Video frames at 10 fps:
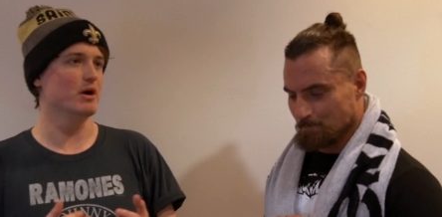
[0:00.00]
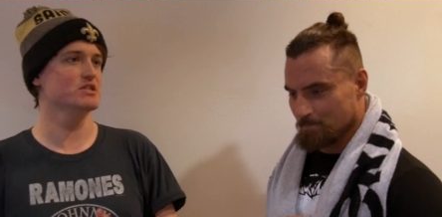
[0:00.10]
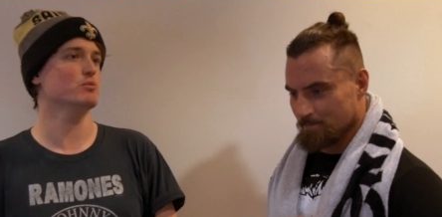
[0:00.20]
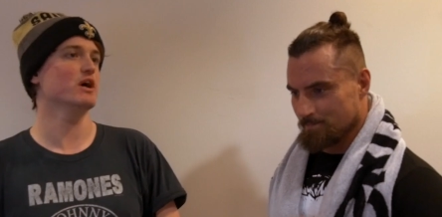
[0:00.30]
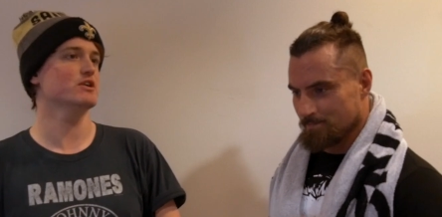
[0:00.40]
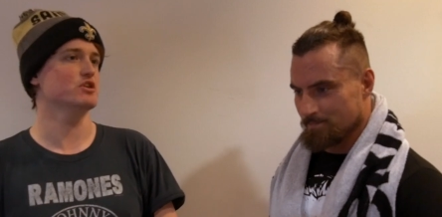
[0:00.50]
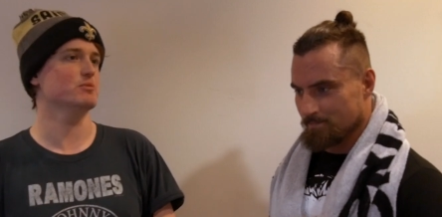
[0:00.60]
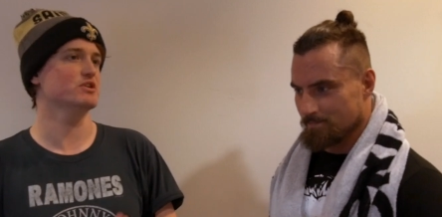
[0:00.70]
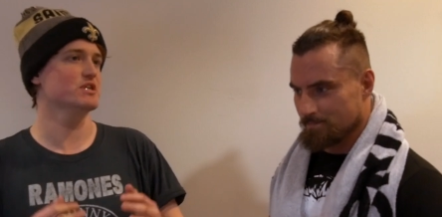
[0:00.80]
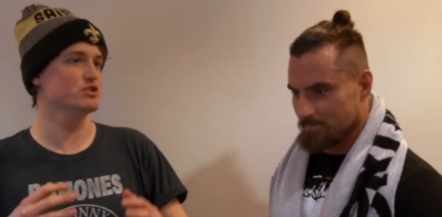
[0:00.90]
Speaker 1: now, I did want to ask you,
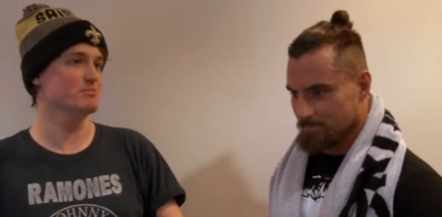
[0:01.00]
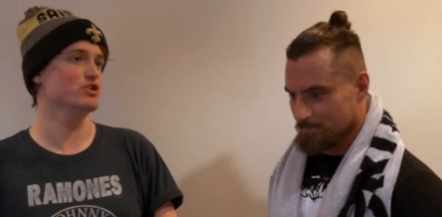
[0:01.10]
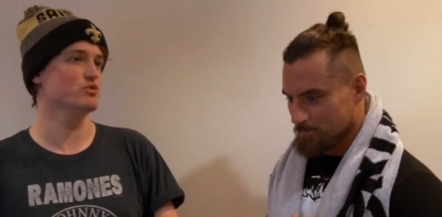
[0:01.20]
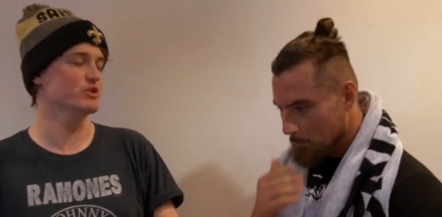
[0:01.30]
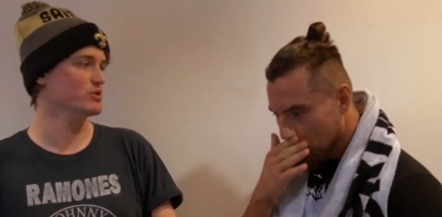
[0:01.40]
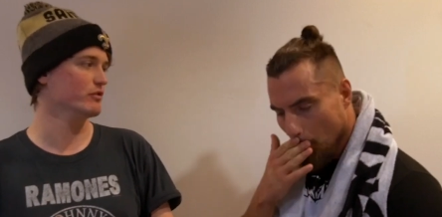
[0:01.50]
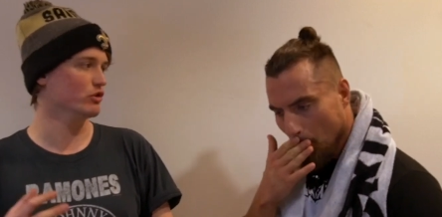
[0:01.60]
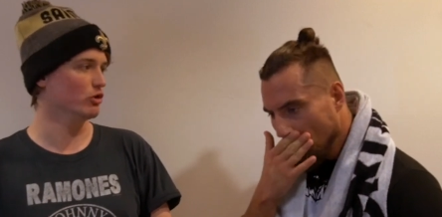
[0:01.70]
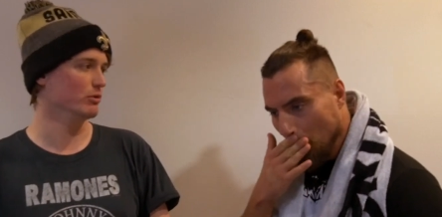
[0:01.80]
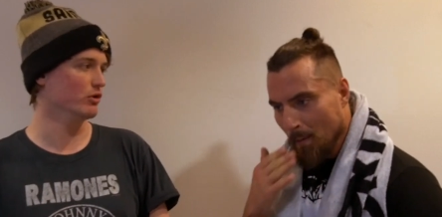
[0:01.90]
because as you mentioned, we do have a
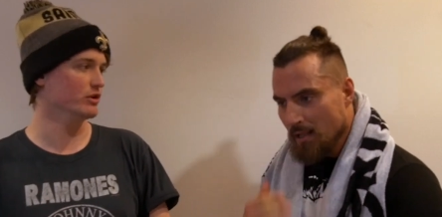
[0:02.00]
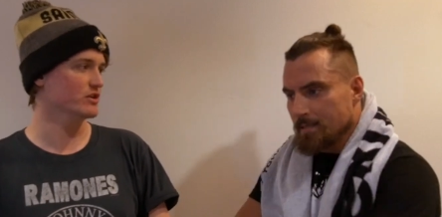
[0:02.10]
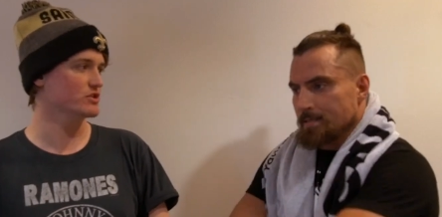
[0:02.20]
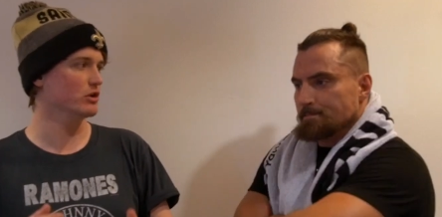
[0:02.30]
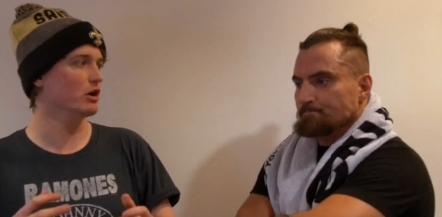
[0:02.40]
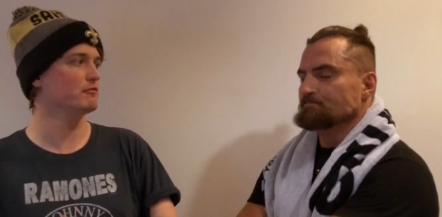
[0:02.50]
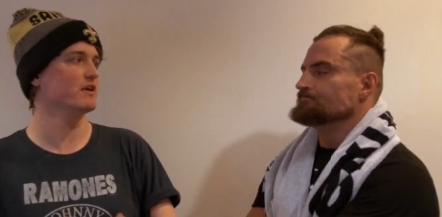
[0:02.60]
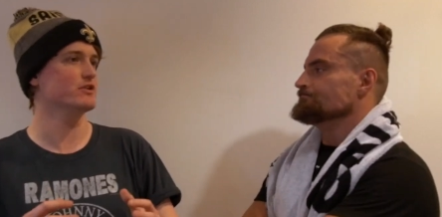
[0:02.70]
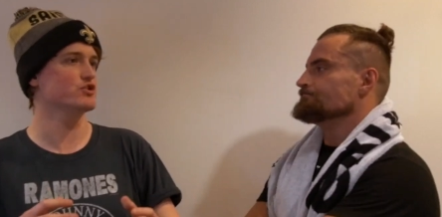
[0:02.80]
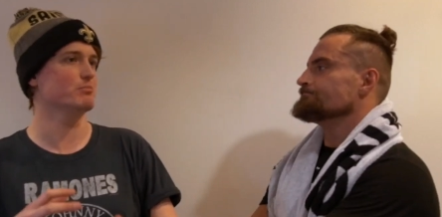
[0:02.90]
global audience. A lot of
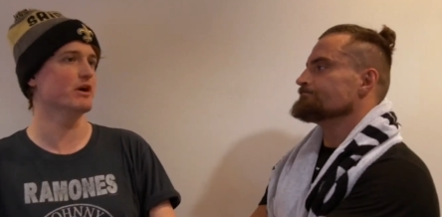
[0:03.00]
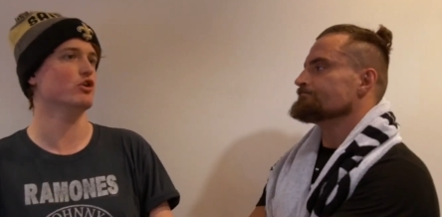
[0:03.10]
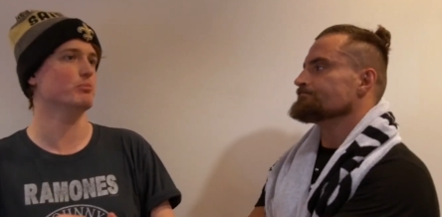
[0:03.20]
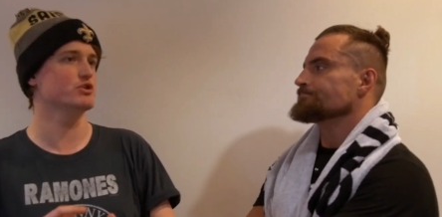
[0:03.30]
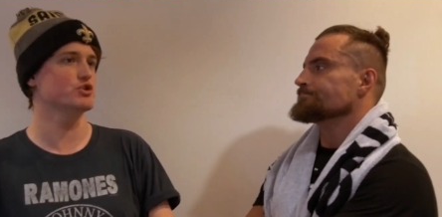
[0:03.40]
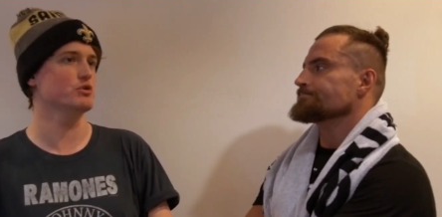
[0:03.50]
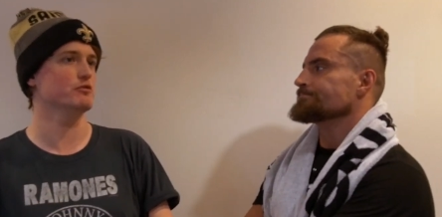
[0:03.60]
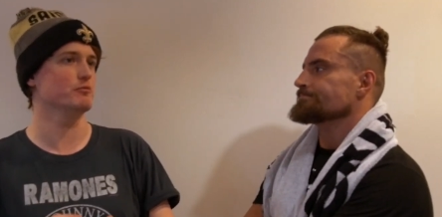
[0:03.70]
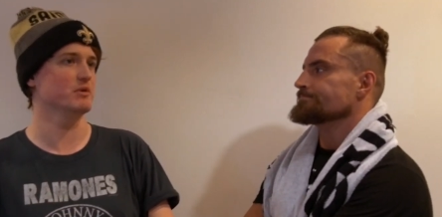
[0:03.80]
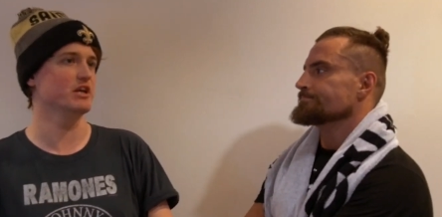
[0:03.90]
fans mm. who might not be too
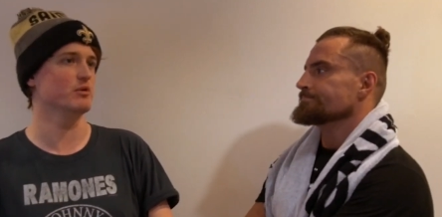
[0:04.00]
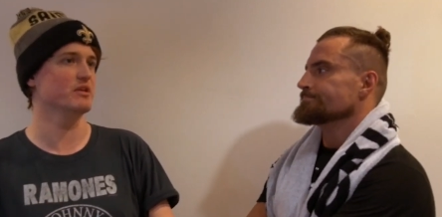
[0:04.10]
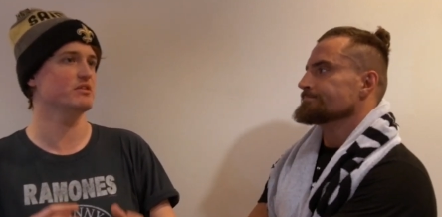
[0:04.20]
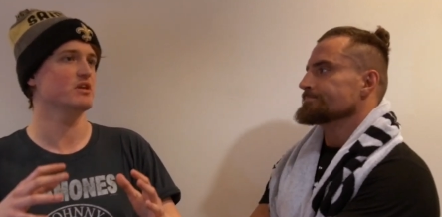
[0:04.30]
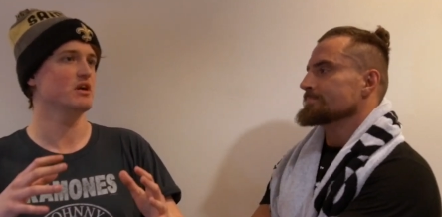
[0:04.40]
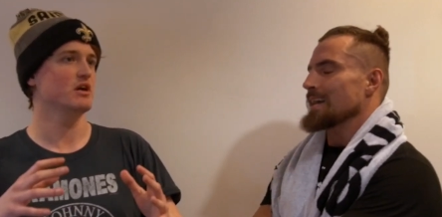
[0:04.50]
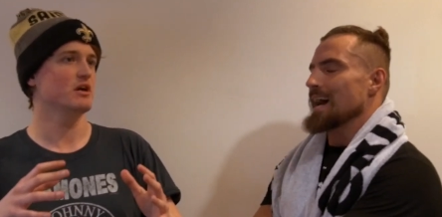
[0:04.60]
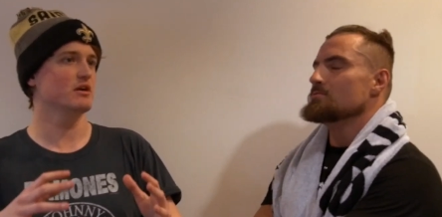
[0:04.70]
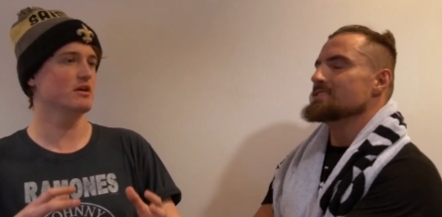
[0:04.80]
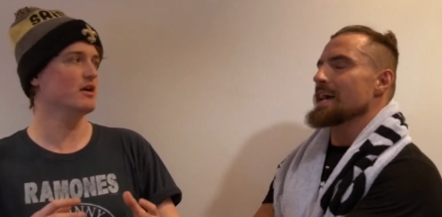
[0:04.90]
familiar with
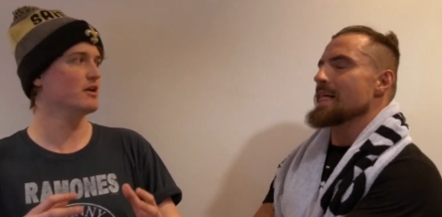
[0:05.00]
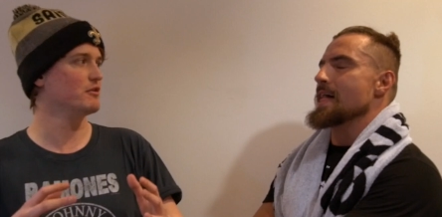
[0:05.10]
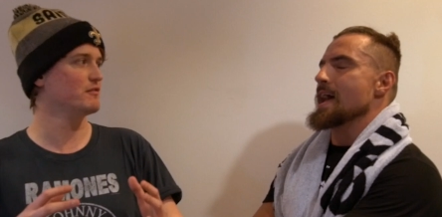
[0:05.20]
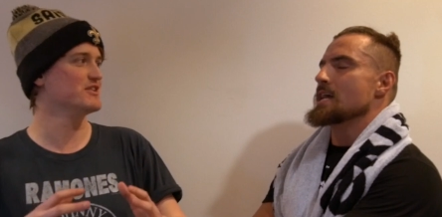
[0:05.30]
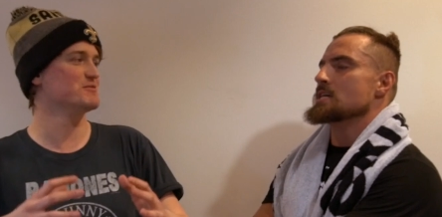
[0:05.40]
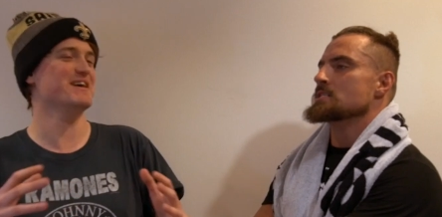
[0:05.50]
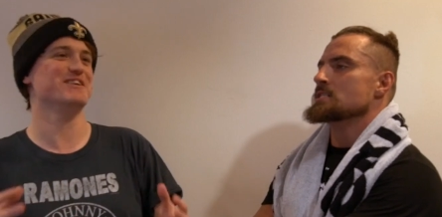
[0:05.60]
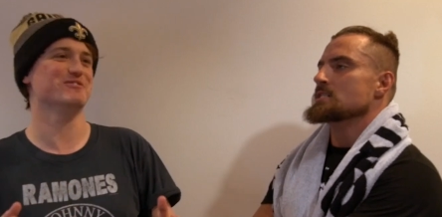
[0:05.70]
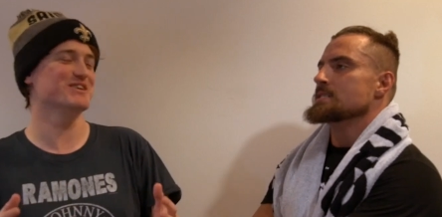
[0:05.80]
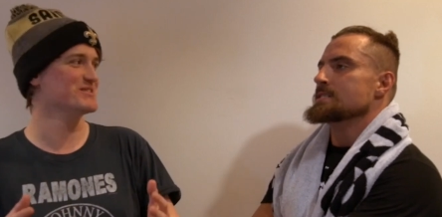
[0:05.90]
how dare kind of
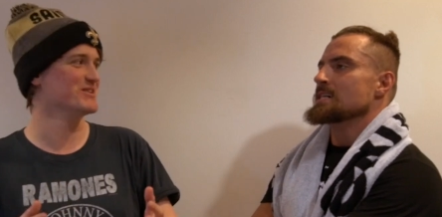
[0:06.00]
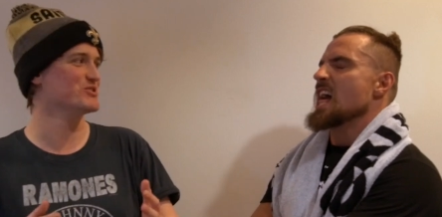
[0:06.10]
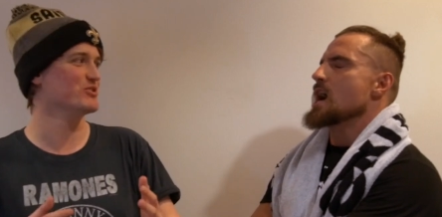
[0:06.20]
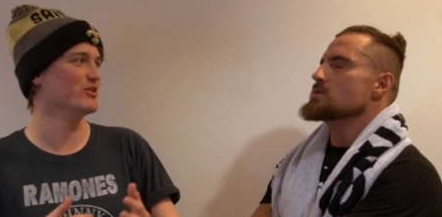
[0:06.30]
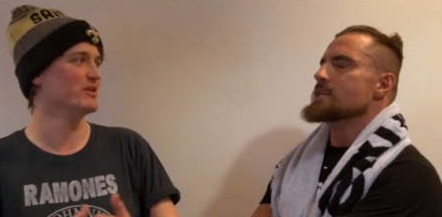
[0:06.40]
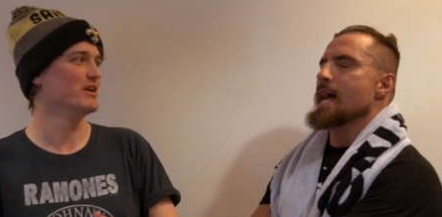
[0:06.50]
independent wrestling at all.